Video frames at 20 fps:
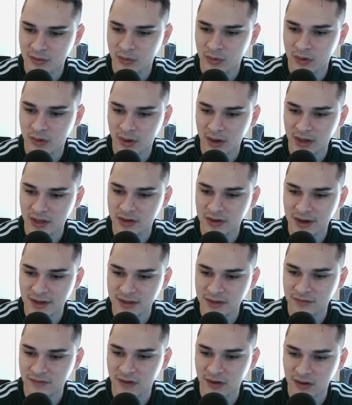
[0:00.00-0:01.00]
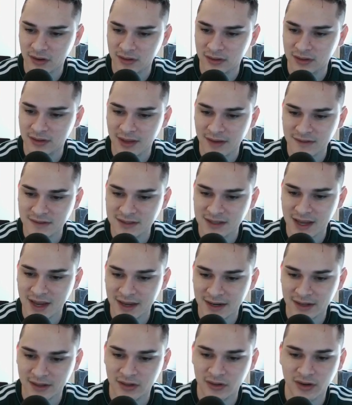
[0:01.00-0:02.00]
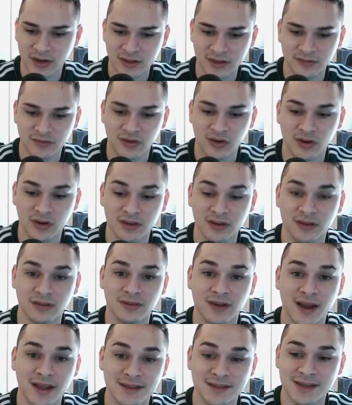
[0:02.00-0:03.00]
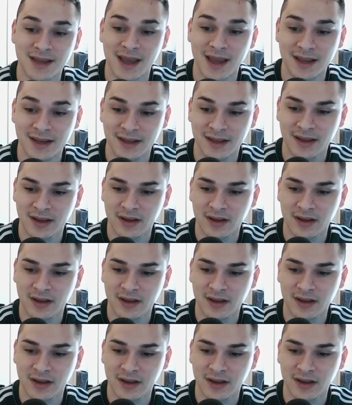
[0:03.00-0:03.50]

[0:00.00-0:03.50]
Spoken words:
We want to create the funnel on the left side and create the funnel on the right side